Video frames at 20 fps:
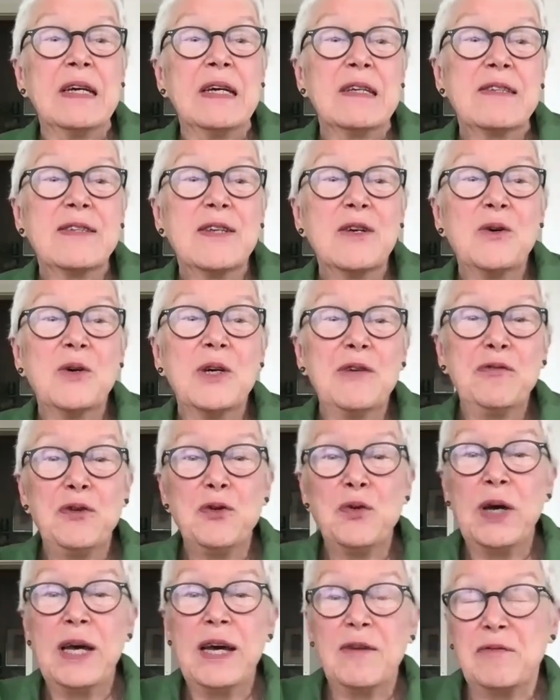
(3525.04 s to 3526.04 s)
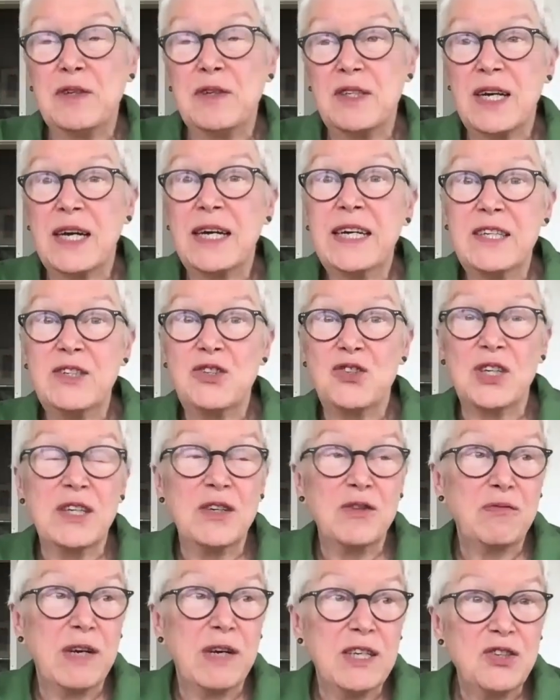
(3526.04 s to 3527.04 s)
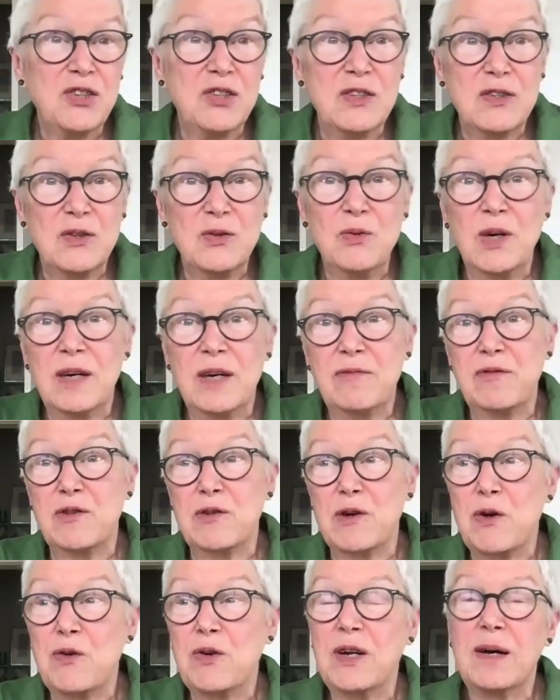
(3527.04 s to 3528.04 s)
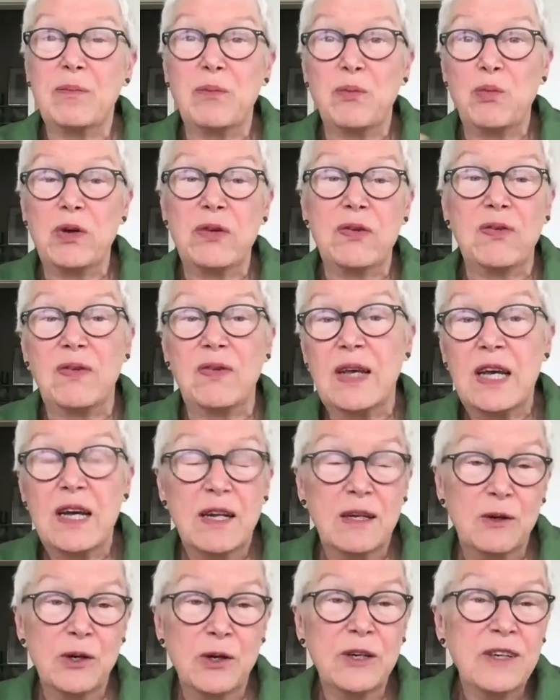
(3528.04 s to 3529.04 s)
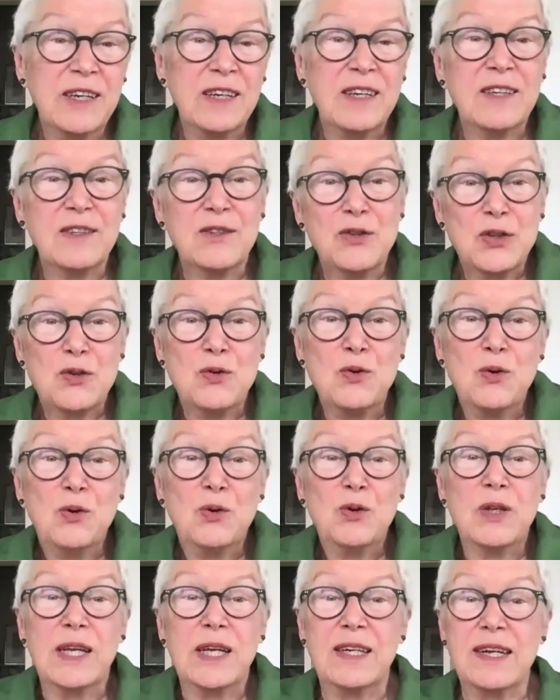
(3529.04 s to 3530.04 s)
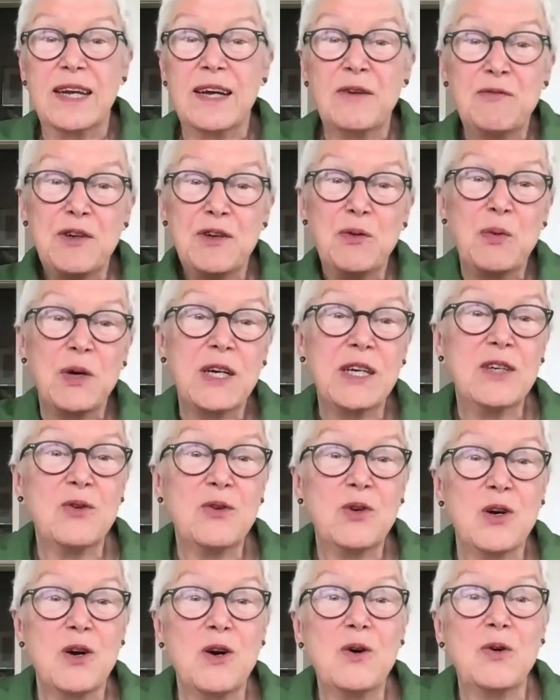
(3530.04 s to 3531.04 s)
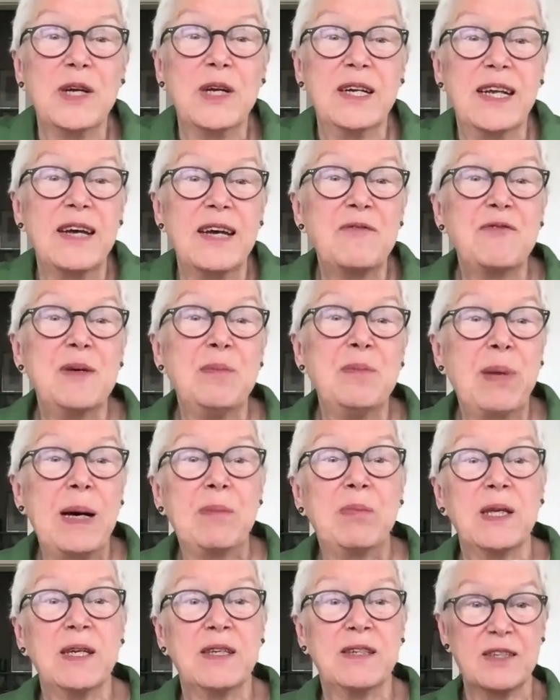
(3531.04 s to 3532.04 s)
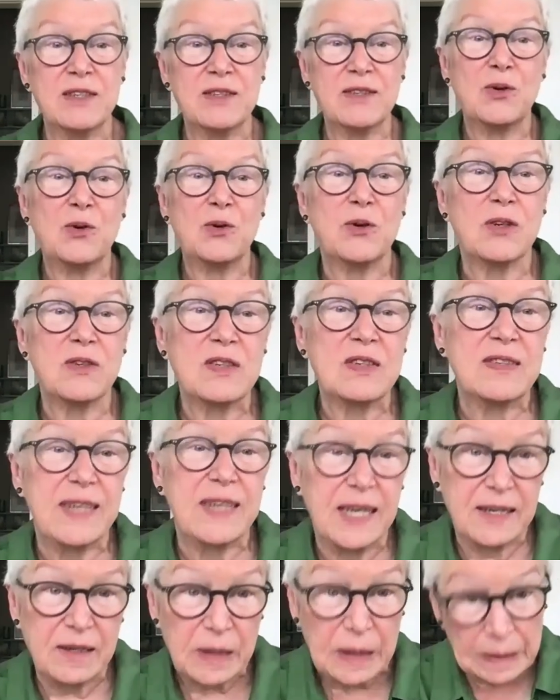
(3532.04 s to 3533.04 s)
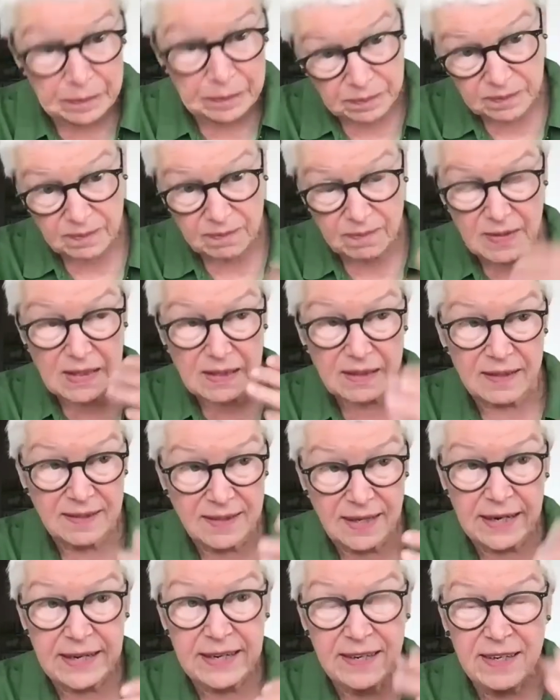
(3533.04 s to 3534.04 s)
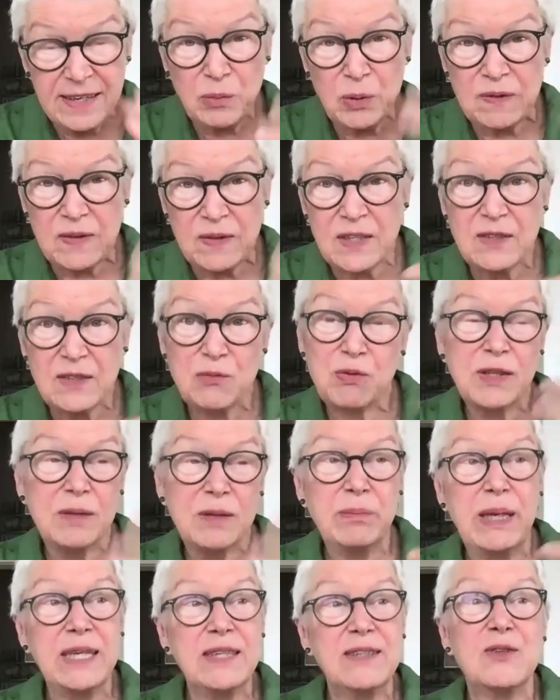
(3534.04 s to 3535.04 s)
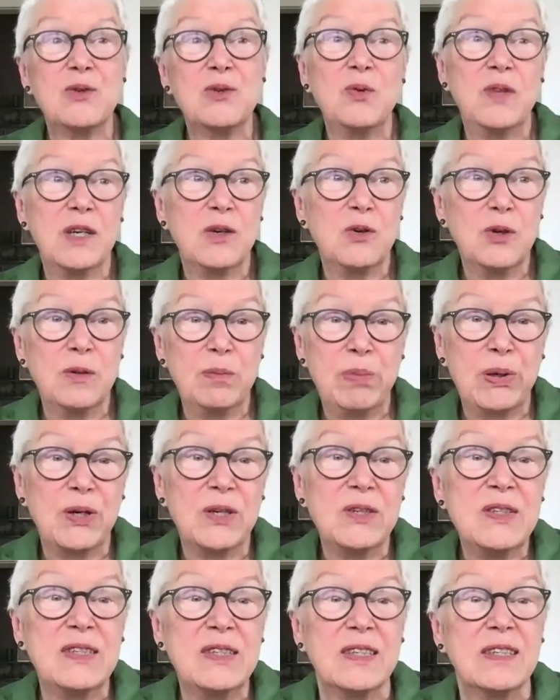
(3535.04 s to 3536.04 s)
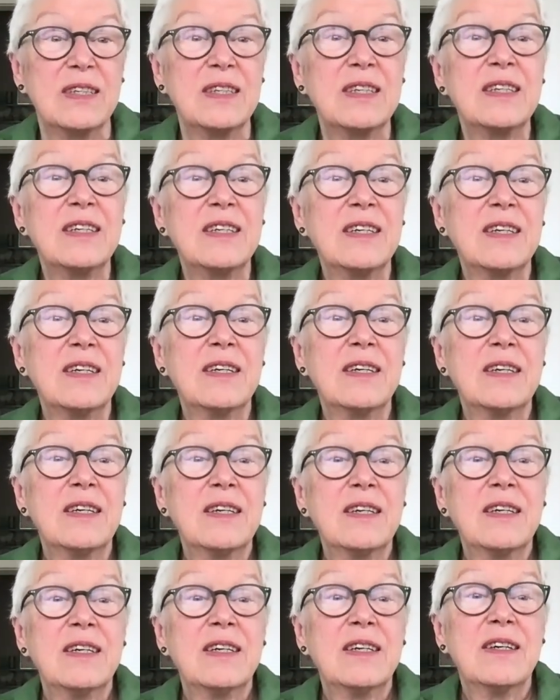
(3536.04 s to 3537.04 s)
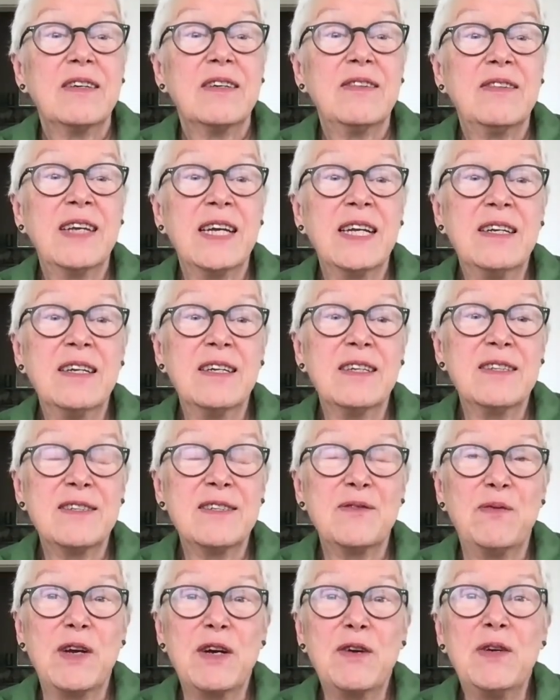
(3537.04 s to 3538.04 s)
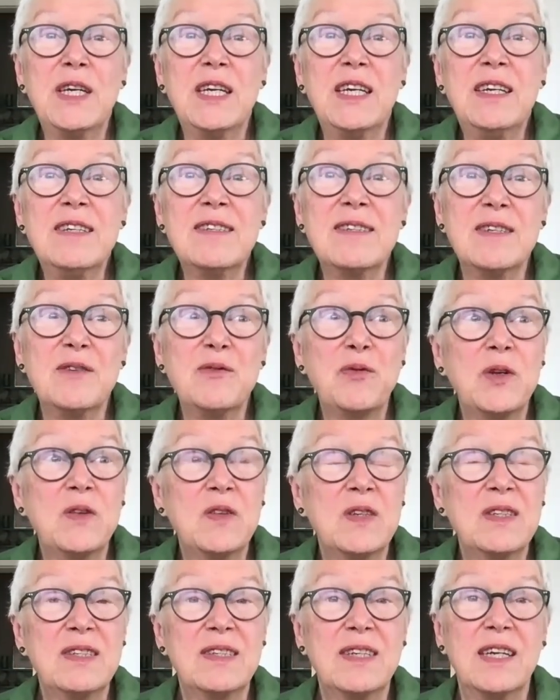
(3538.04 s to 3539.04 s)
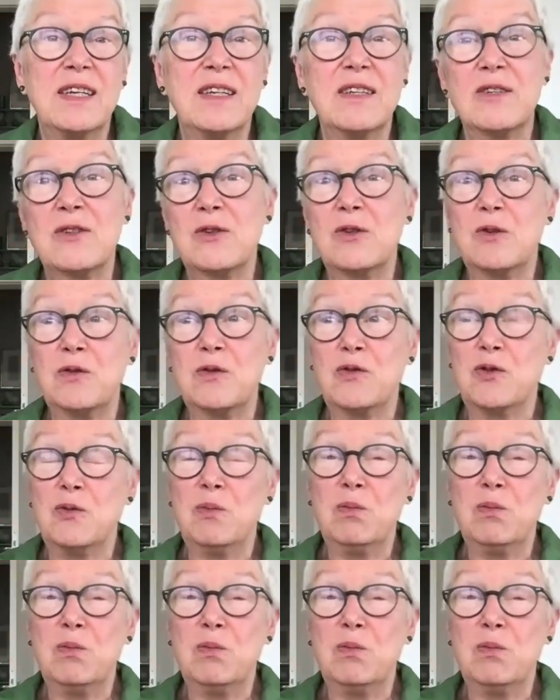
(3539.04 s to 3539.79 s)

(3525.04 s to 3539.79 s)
So if you have entire generations who have grown up with learning in school and everywhere you go in every public discourse that siding with Israel makes you the good person, then it's very easy for the state sort of to